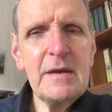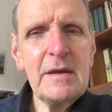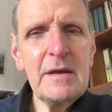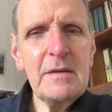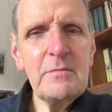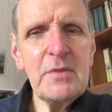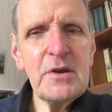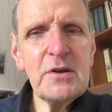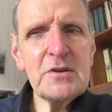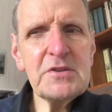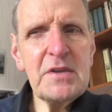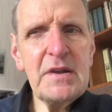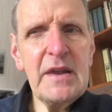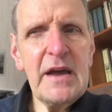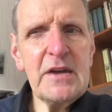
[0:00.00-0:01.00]
Because the
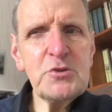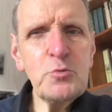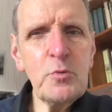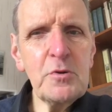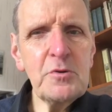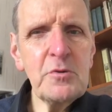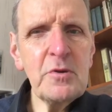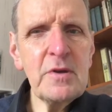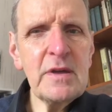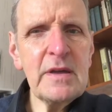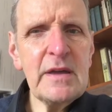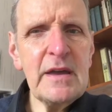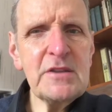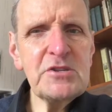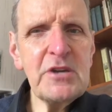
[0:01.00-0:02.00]
last word
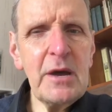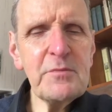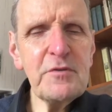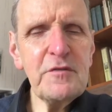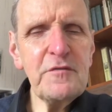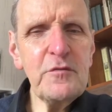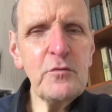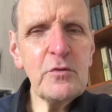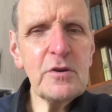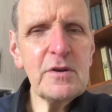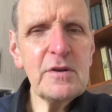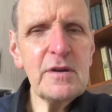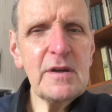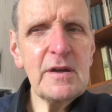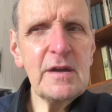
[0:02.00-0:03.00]
in chapter 4
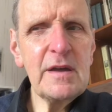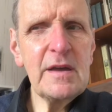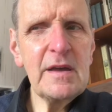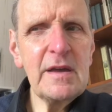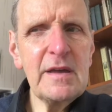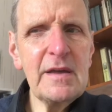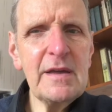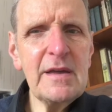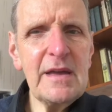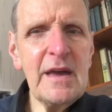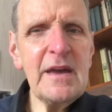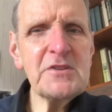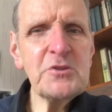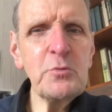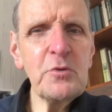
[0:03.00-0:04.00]

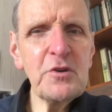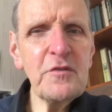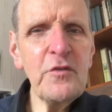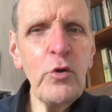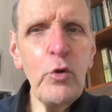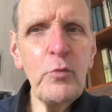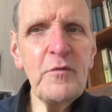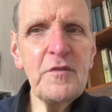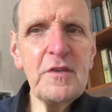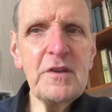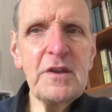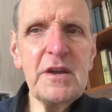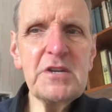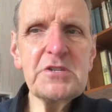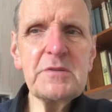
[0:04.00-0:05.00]
is a word of hope for the
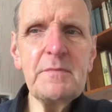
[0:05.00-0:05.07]
nation.